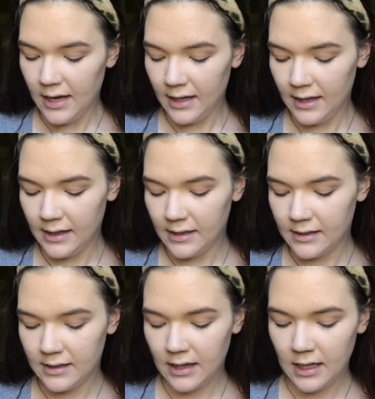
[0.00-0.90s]
it
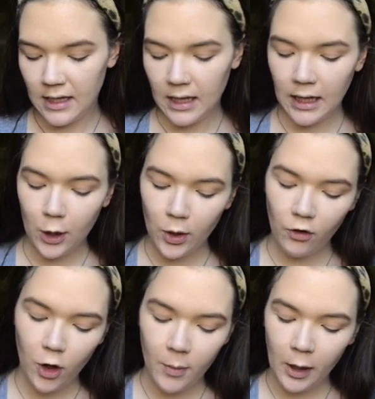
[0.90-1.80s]
is the Liquid
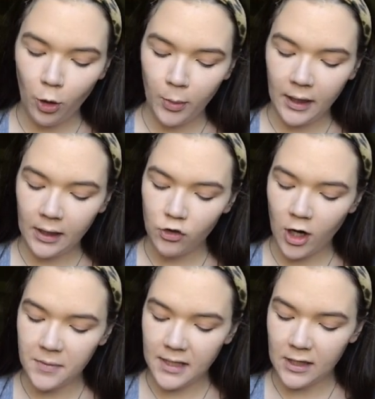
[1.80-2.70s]
Chrome Illuminating
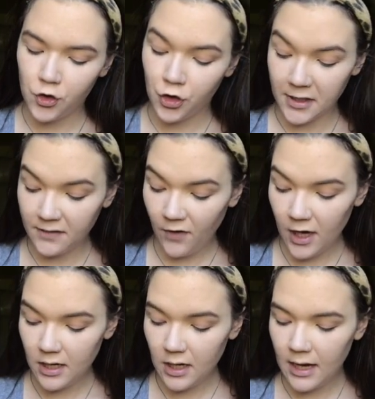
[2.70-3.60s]
Drops in Trust
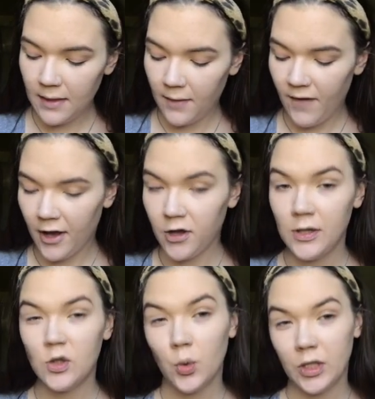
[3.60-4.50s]
Fund, and the value
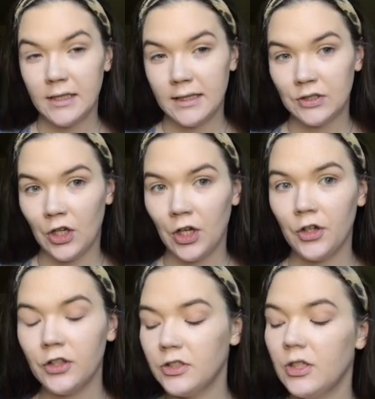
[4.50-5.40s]
is
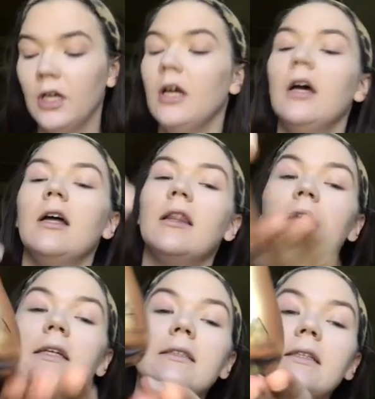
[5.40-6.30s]
$26.
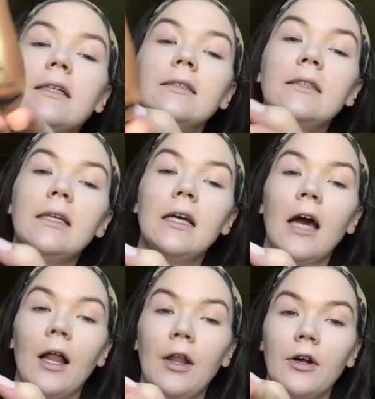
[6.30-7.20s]
This is the
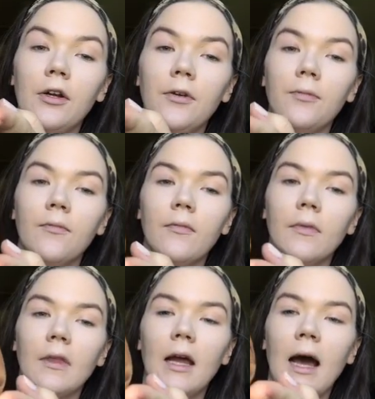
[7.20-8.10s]
color.
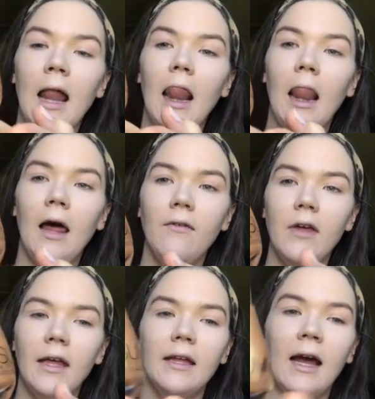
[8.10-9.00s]
I love
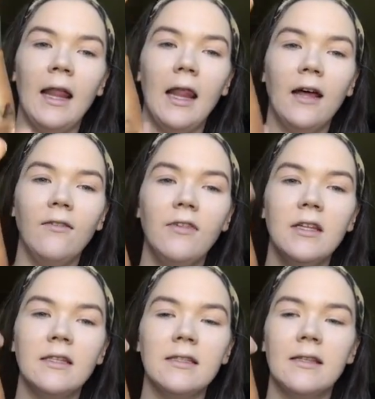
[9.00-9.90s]
it. I love
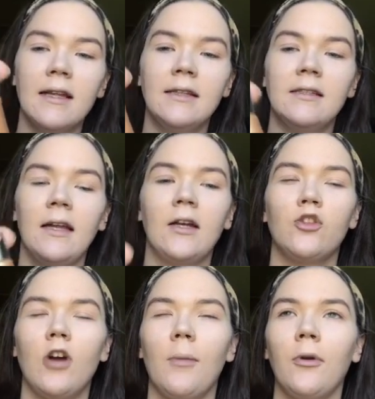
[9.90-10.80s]
this, that it's like a
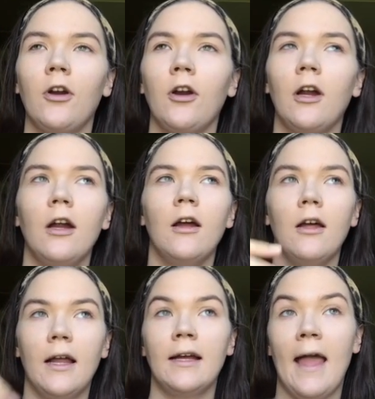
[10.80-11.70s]
dropper,
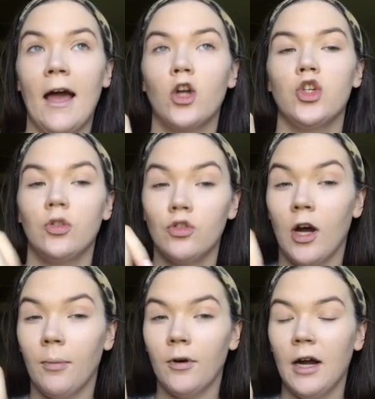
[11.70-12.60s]
like an actual
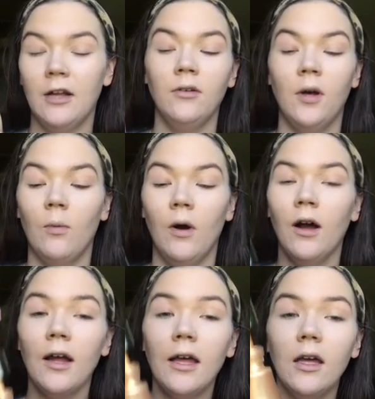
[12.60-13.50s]
dropper. I don't know
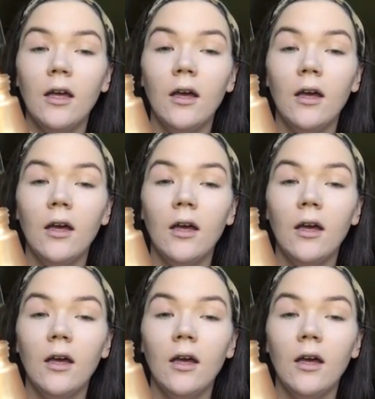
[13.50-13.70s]
why,